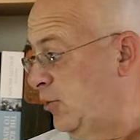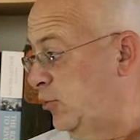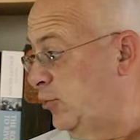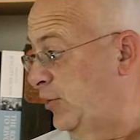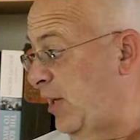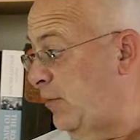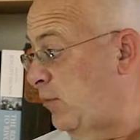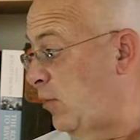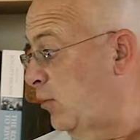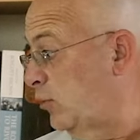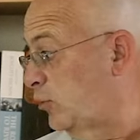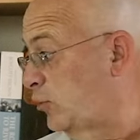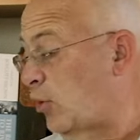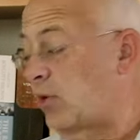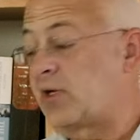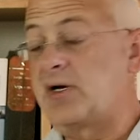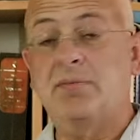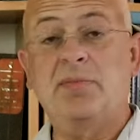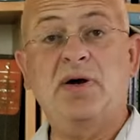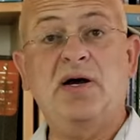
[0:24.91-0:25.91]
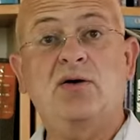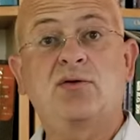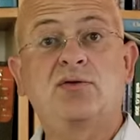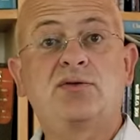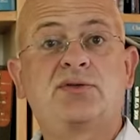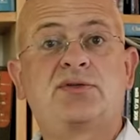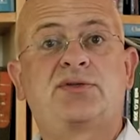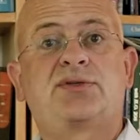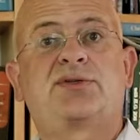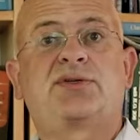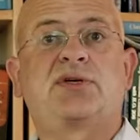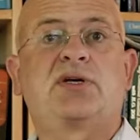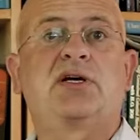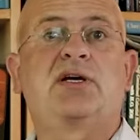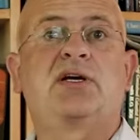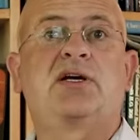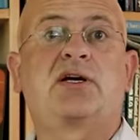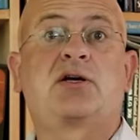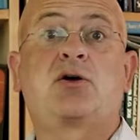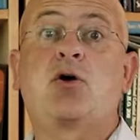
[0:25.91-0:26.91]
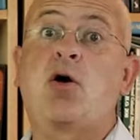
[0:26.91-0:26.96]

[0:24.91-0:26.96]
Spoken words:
Today we will talk about a